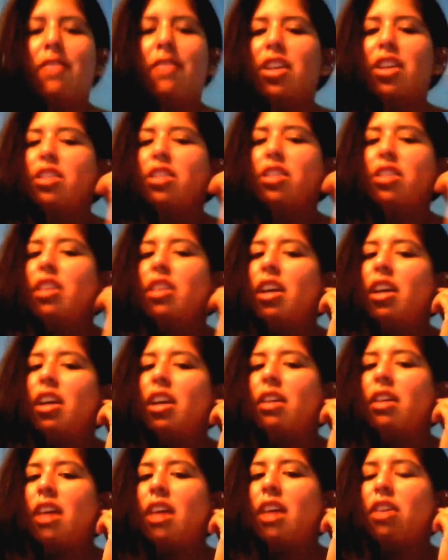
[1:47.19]

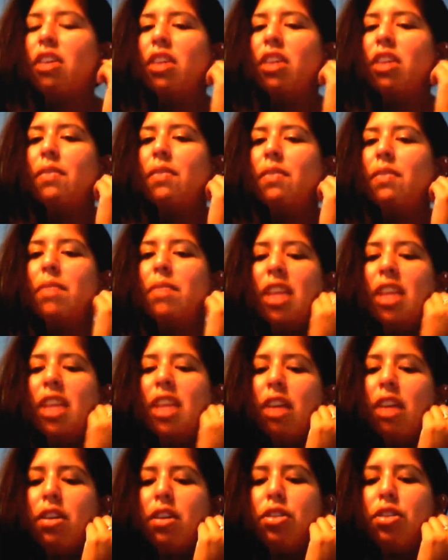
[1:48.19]
Eventually, I couldn't even put
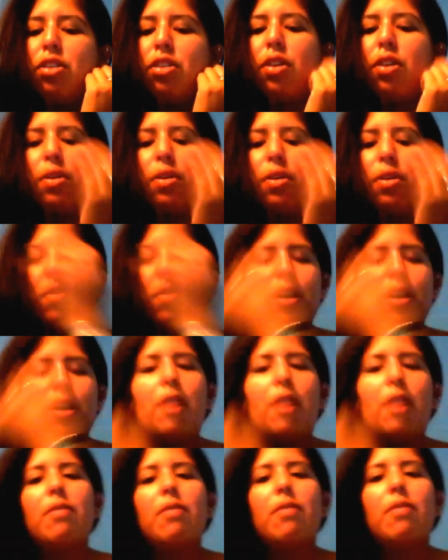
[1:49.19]
the earring through,
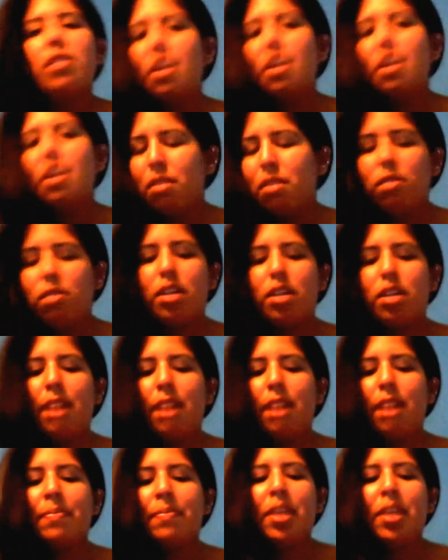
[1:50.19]
so just let them closed
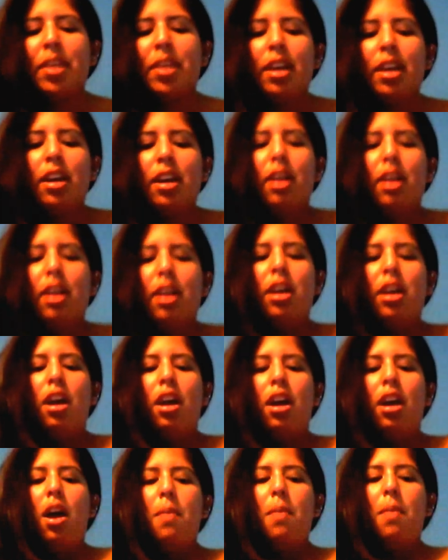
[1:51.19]
up.
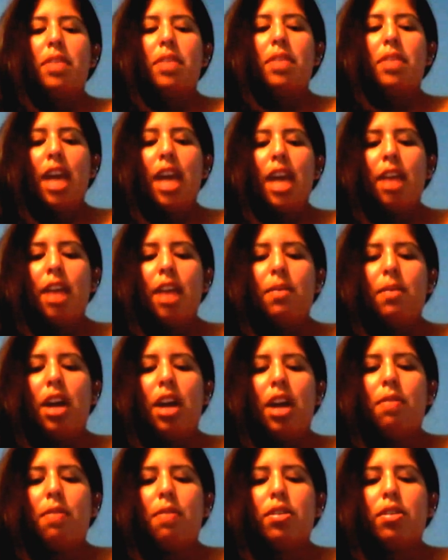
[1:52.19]
But then
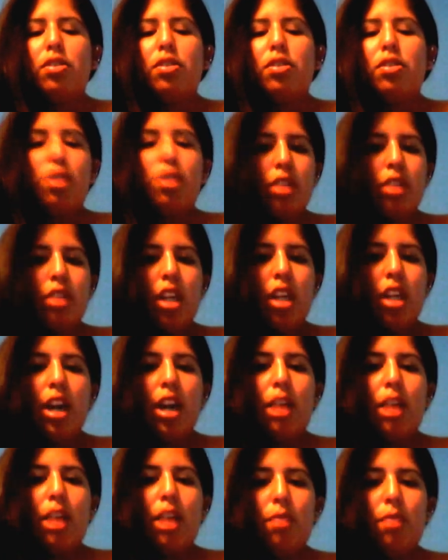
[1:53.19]
when I was 13,
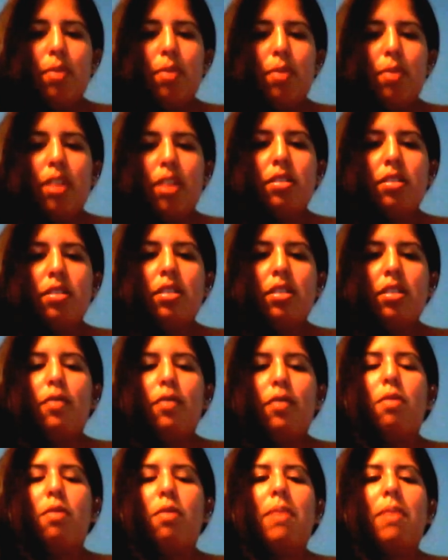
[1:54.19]
I got them re-pierced
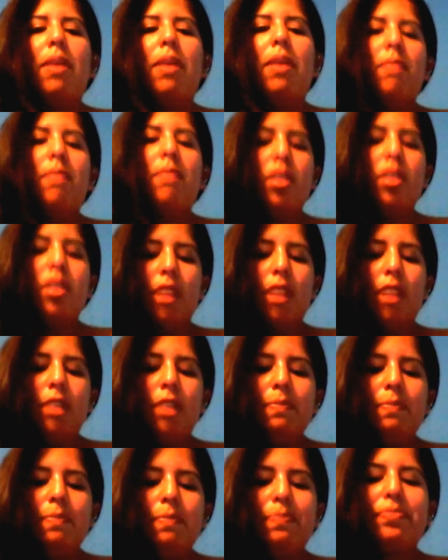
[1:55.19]
for my bat
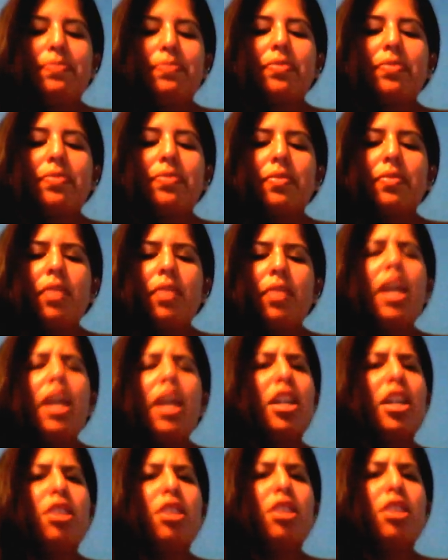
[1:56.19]
mitzvah.
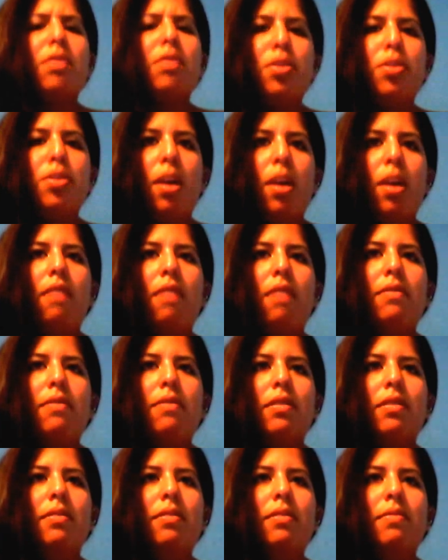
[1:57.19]
Actually, I was 12.
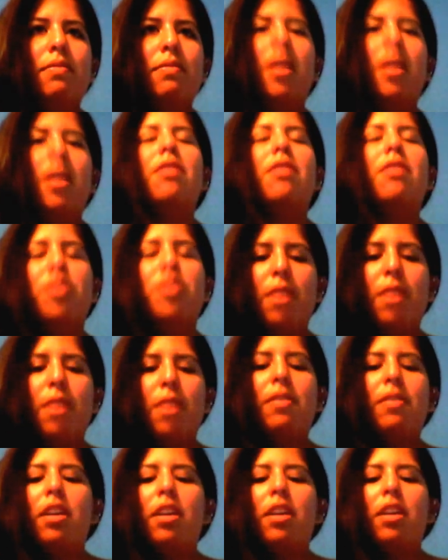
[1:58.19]
Yeah, I was
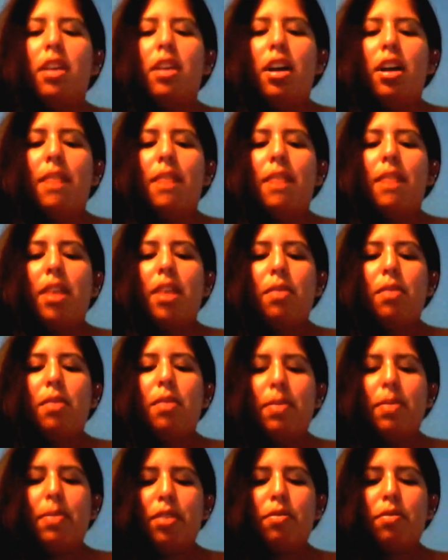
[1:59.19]
12. Got them
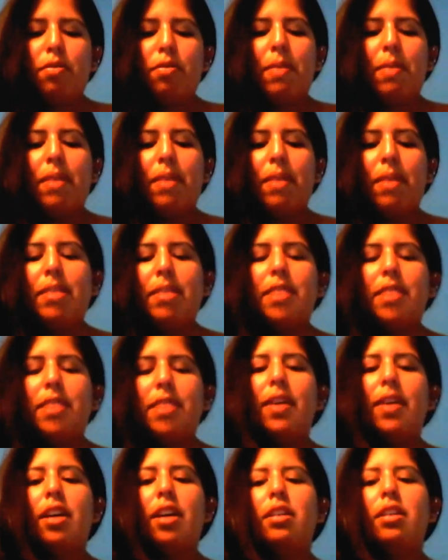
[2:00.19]
re-pierced for my bat
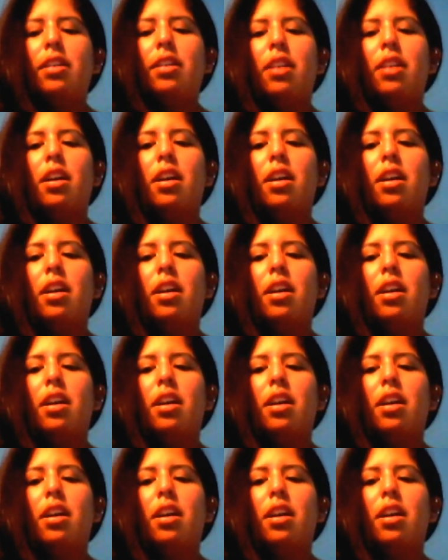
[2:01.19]
mitzvah.